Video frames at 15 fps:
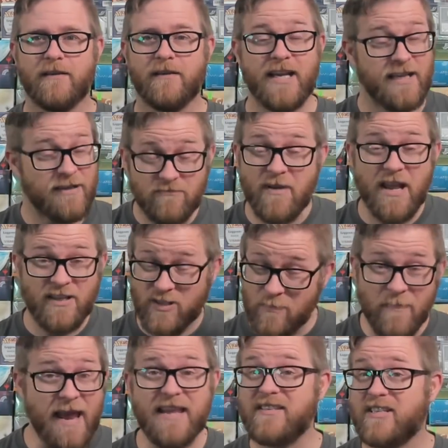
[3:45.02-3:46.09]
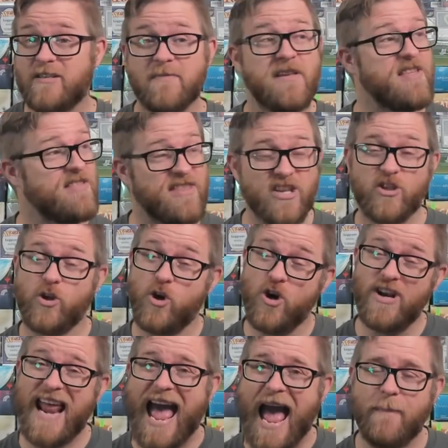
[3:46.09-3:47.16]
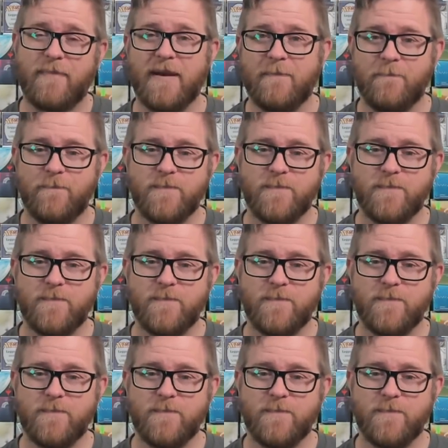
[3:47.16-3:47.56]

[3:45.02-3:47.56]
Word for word: it it's amazing to me that this could happen.